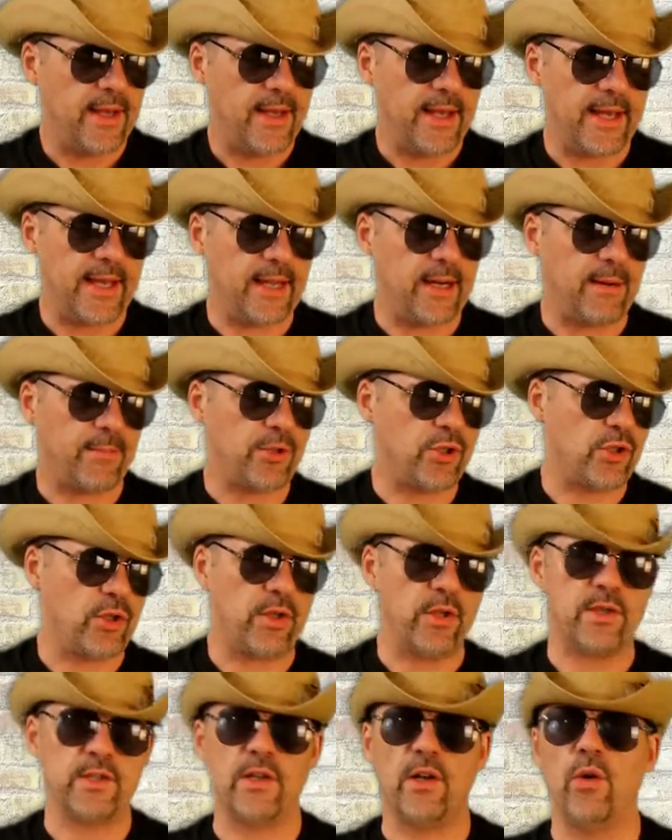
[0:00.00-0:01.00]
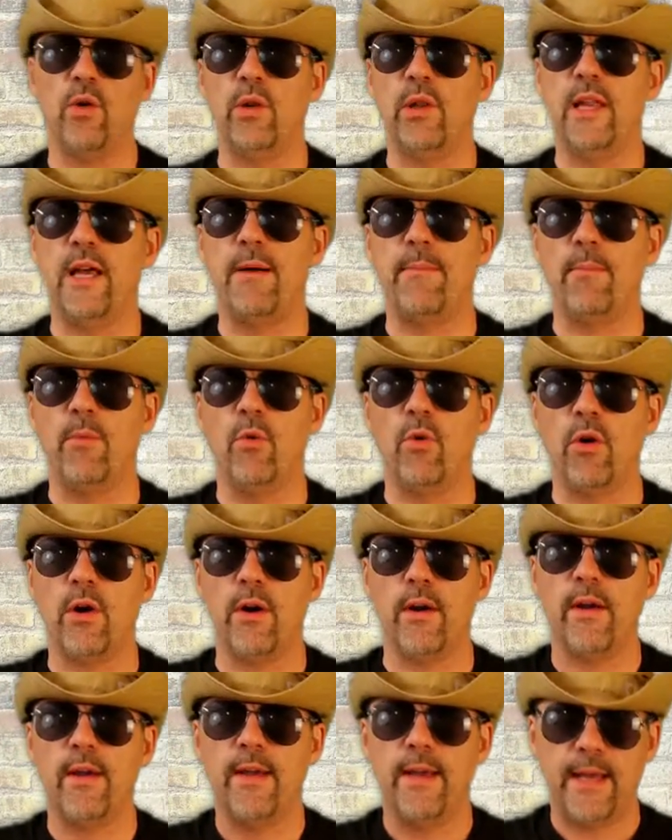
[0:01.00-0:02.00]
And I'm sure there's a whole lot
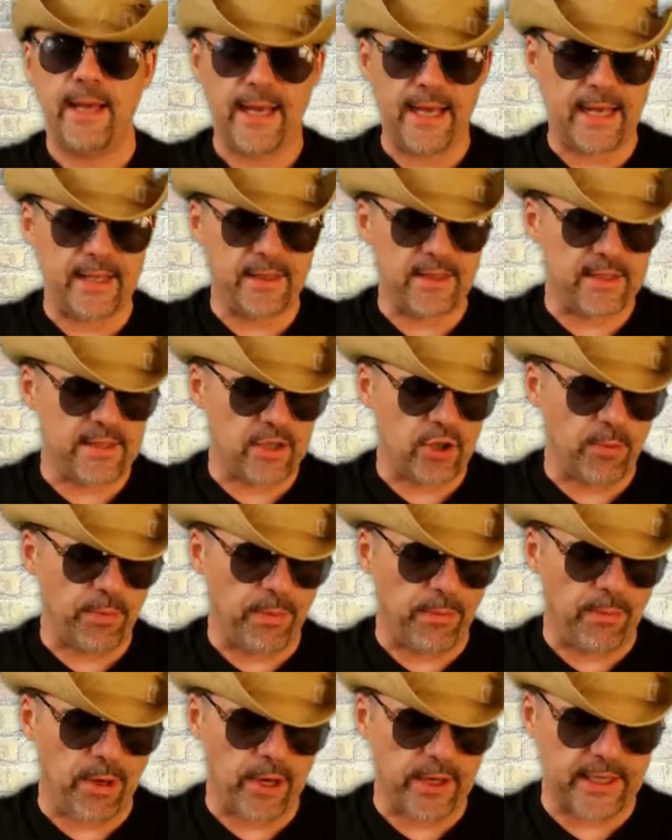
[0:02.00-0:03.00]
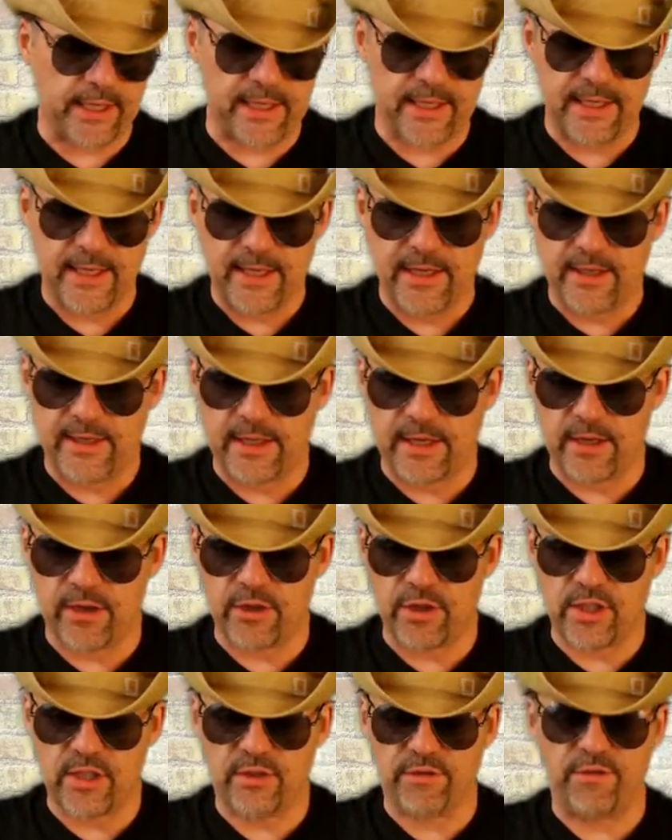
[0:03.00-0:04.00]
more at the supermarket that are
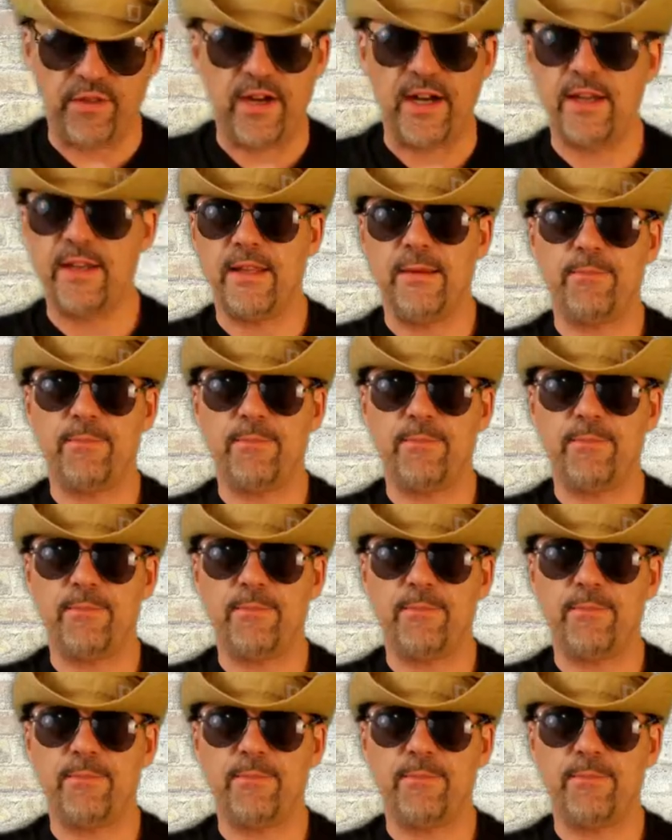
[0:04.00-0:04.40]
just fine.